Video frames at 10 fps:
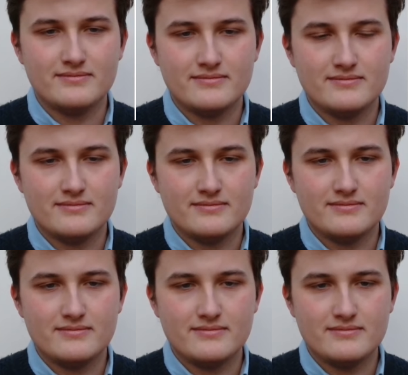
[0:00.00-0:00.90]

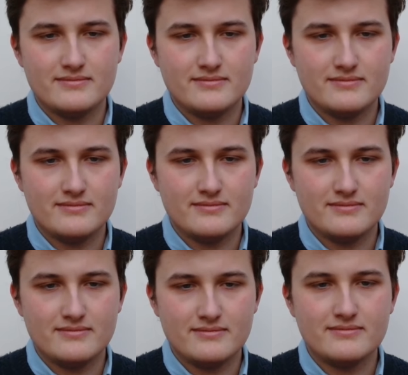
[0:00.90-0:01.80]

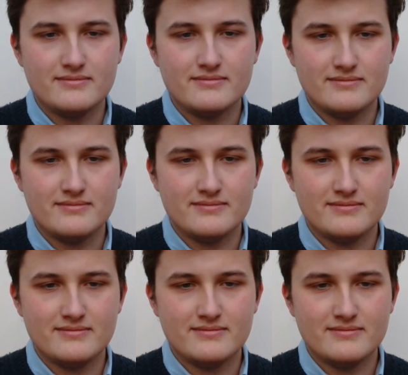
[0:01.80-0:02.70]

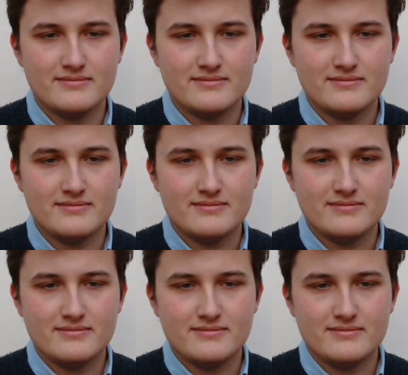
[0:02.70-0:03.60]

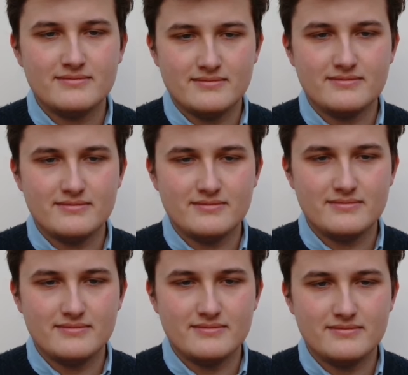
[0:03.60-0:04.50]

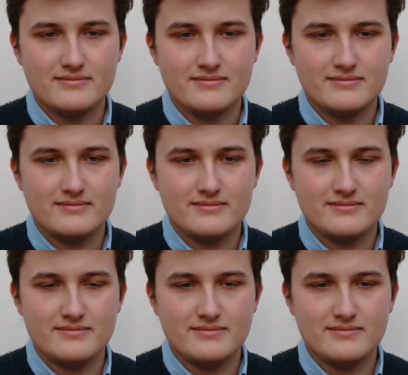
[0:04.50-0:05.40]

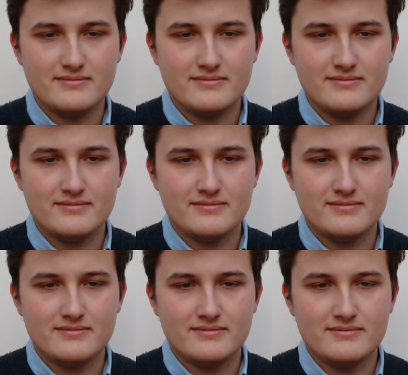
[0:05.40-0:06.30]

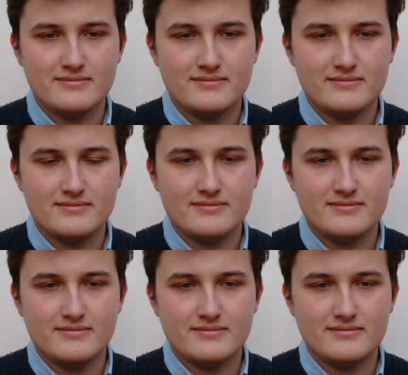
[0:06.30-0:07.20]

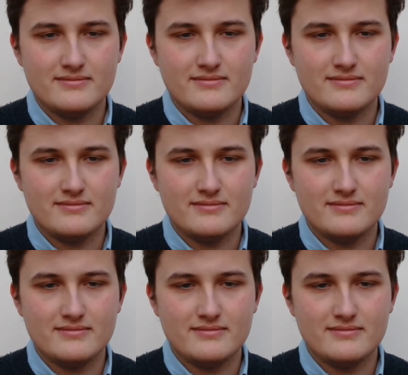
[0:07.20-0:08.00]
(silent)